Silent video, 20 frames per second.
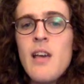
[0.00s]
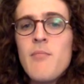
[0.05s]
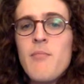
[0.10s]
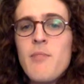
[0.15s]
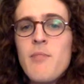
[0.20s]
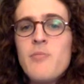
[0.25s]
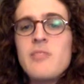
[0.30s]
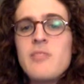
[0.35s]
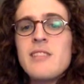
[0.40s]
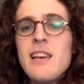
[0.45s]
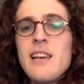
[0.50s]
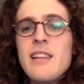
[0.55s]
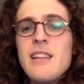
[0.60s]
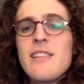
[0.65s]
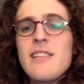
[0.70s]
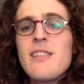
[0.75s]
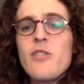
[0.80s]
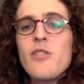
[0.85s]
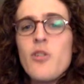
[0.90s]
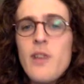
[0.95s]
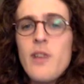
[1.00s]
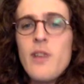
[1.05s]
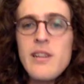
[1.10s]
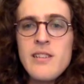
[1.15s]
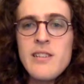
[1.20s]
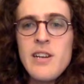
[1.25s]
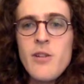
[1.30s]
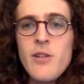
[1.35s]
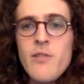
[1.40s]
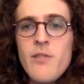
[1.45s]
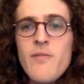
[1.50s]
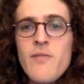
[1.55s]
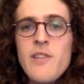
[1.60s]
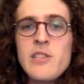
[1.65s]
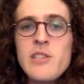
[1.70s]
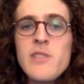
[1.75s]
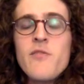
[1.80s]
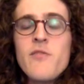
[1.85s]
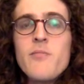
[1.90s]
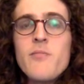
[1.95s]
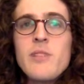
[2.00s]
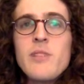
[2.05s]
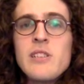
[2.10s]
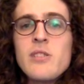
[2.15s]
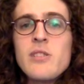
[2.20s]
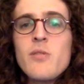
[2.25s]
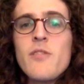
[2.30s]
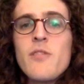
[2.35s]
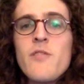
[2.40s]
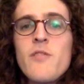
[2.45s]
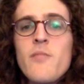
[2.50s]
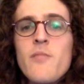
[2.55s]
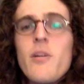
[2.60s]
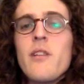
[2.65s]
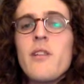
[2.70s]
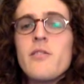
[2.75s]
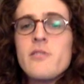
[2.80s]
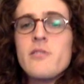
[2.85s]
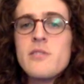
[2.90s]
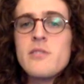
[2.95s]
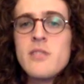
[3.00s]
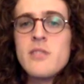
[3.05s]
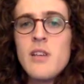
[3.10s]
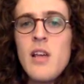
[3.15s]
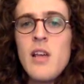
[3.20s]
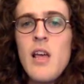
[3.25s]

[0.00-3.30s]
by protecting your idea or invention from being stolen from others.